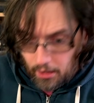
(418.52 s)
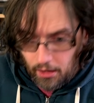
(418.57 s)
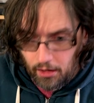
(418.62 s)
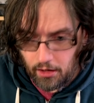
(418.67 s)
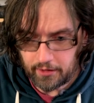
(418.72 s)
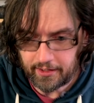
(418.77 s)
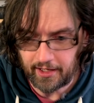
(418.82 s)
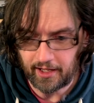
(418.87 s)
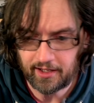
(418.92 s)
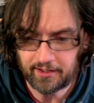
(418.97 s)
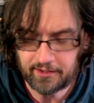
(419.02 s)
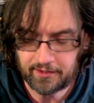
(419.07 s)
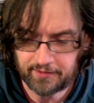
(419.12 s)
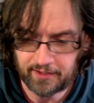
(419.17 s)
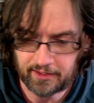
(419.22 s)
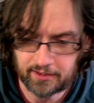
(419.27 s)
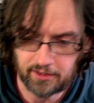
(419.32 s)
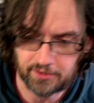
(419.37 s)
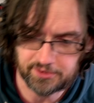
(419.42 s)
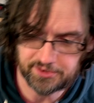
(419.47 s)
Okay, and
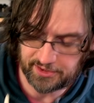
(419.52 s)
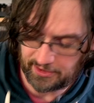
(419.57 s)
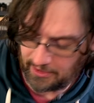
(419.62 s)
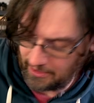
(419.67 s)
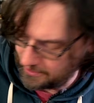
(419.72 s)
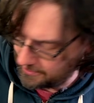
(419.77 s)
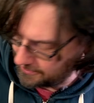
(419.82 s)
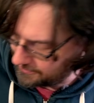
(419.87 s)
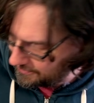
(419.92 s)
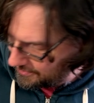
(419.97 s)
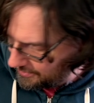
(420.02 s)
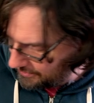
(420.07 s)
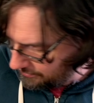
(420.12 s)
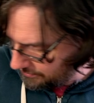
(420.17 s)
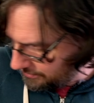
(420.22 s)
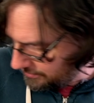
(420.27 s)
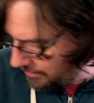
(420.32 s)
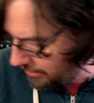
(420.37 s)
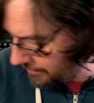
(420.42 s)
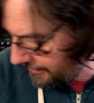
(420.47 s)
then that goes in here like
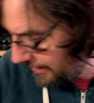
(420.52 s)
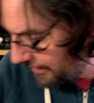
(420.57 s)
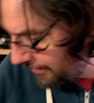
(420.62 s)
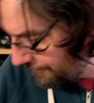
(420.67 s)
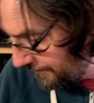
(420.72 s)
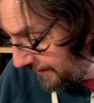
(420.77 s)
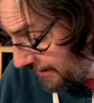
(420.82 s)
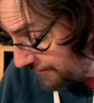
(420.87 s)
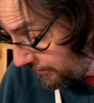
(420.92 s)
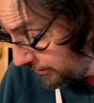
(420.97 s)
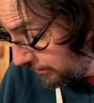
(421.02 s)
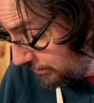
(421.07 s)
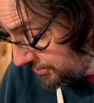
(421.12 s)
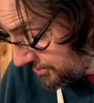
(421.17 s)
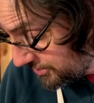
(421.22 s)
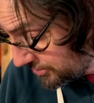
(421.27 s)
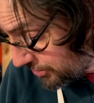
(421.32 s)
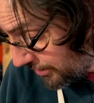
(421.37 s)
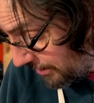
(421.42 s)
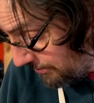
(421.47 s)
that. Okay, I've never
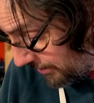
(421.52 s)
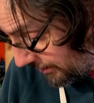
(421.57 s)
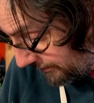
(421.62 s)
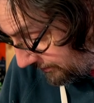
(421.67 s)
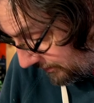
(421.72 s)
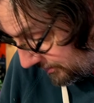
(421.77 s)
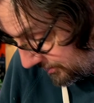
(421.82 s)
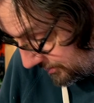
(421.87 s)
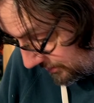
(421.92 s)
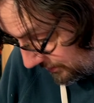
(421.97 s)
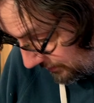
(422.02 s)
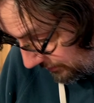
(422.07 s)
used a trem like this.